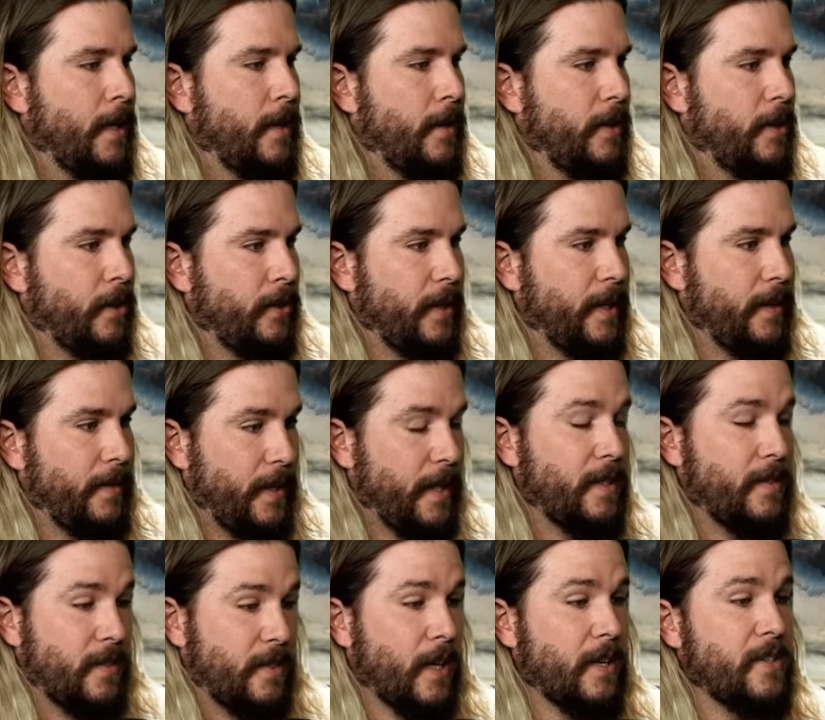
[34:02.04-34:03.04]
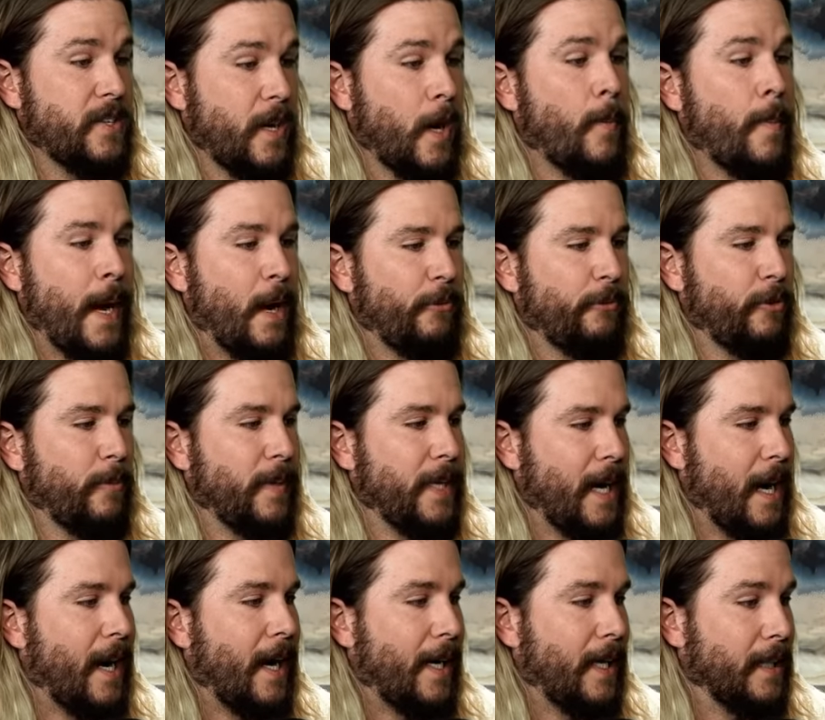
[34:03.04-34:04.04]
There, it does come out from the
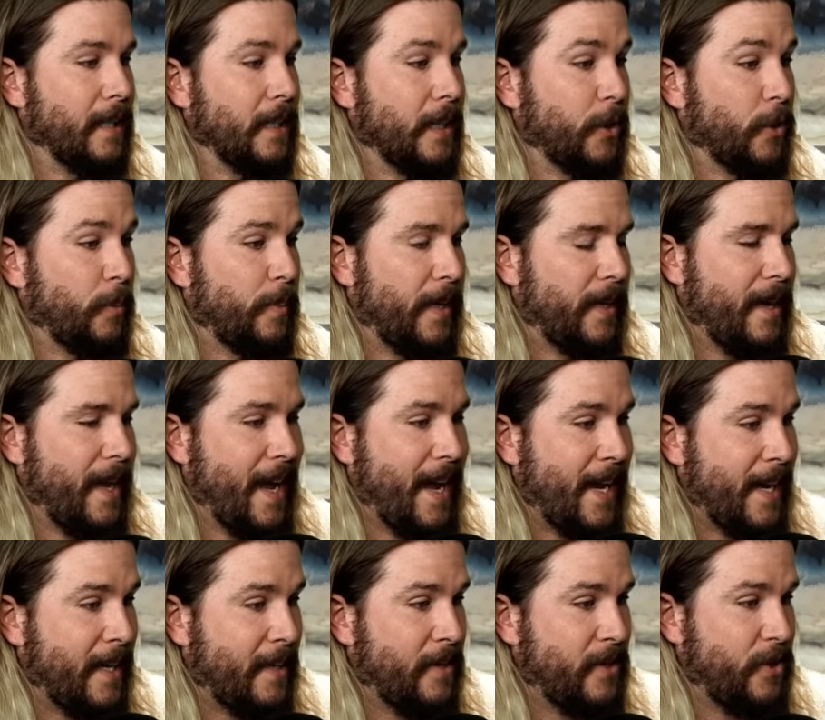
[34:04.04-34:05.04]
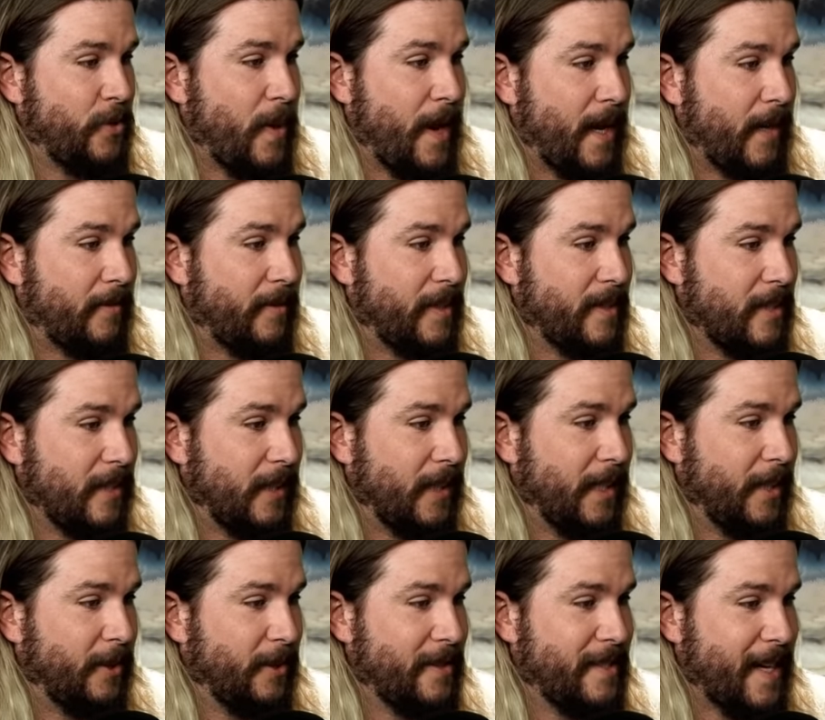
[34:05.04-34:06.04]
eye a little bit, and you have these
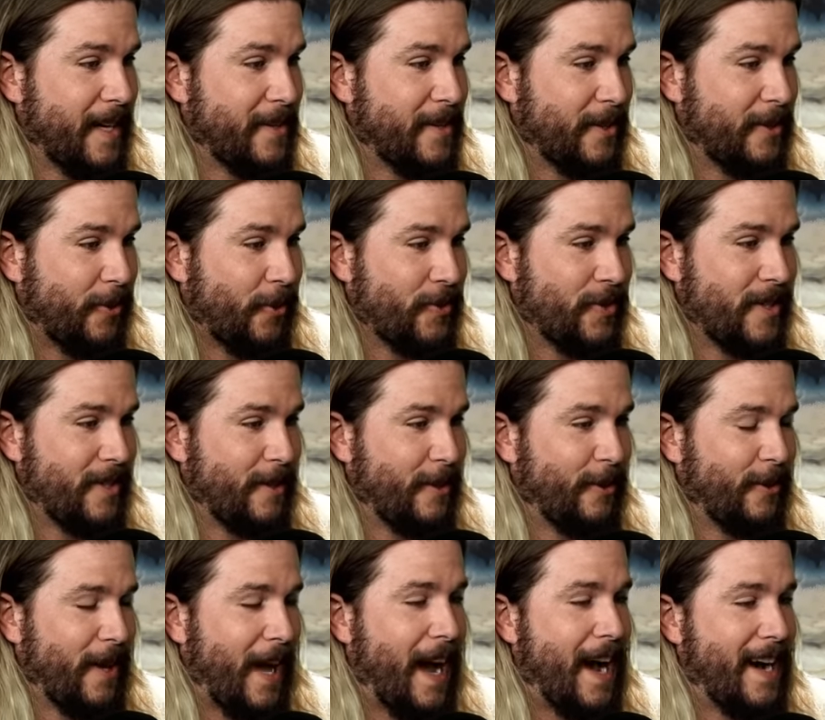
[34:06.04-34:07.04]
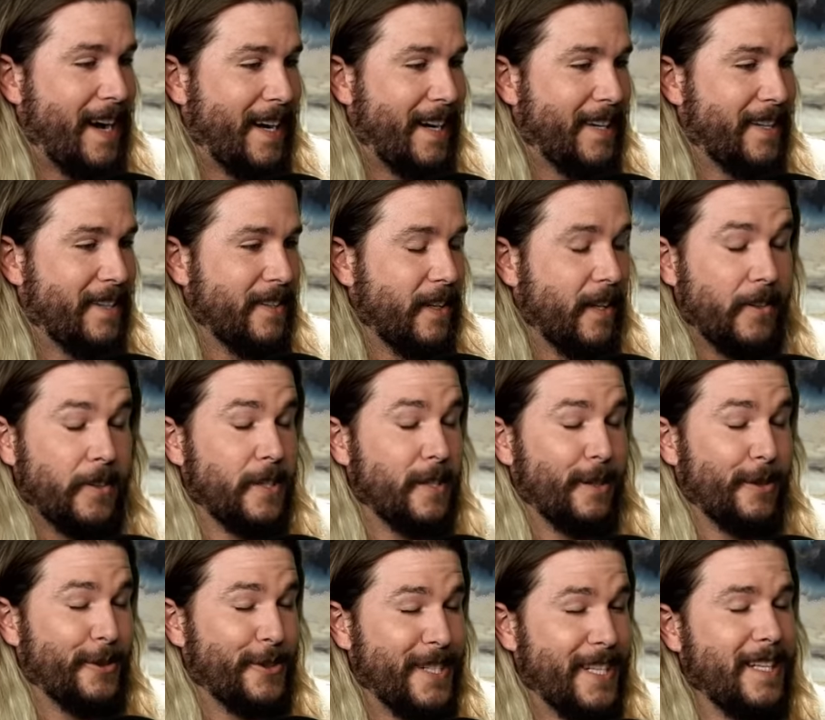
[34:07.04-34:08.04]
little denticles, these little eyes, uh, these
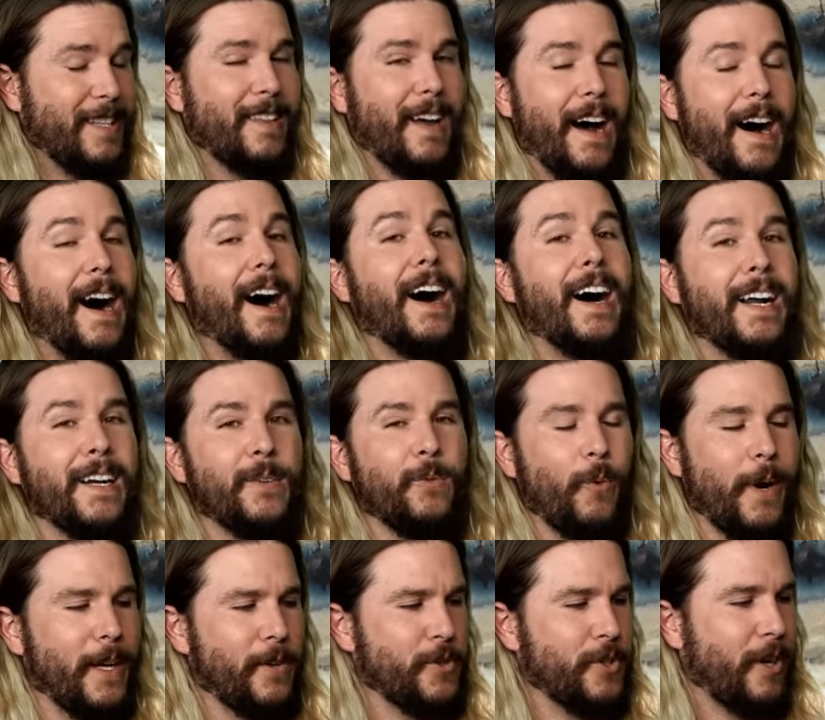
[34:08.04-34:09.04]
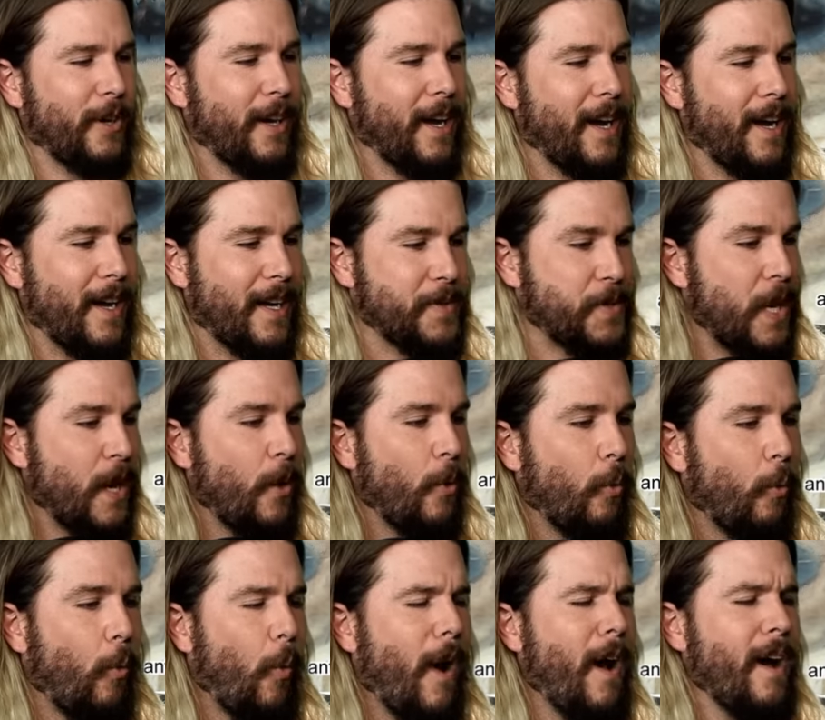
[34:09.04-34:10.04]
little teeth on whale shark eyes.
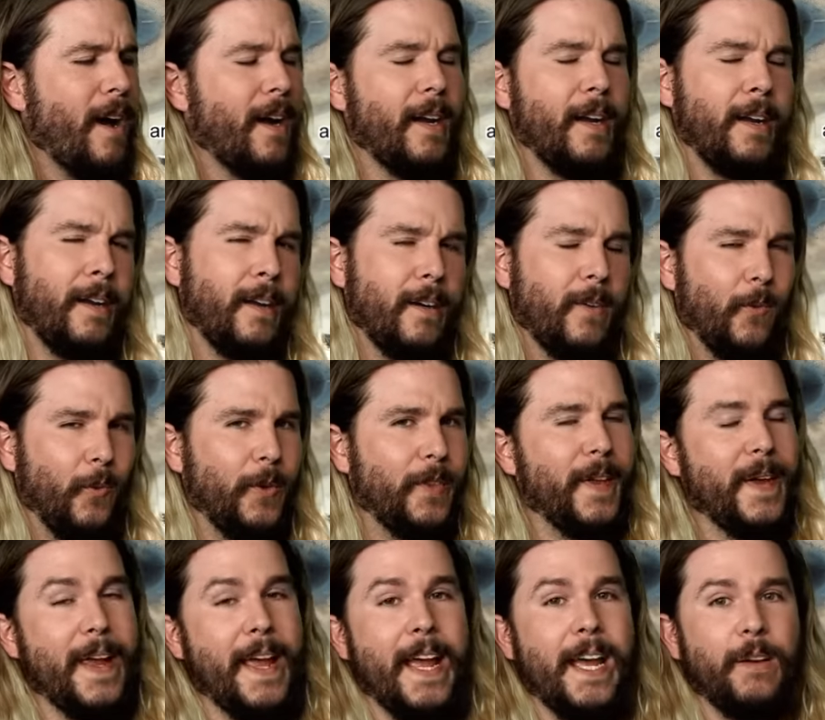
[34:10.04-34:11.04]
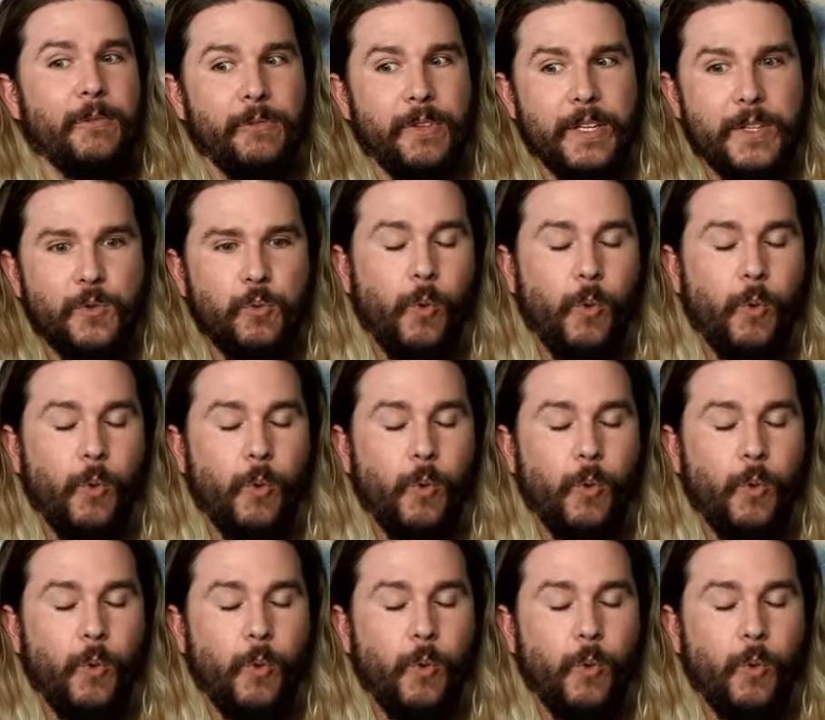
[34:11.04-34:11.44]
Why would they have this?